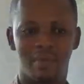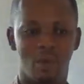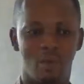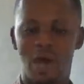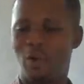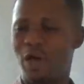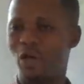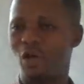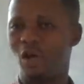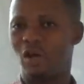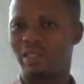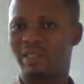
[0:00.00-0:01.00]
Why were you
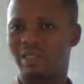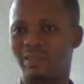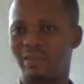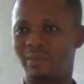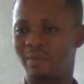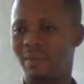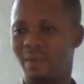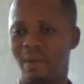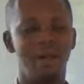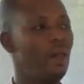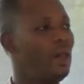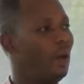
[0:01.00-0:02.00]
lost?
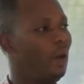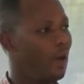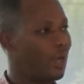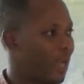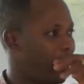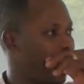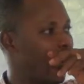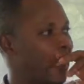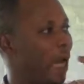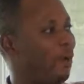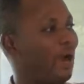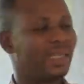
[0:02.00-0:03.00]
Okay,
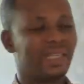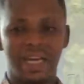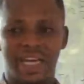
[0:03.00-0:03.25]
now write an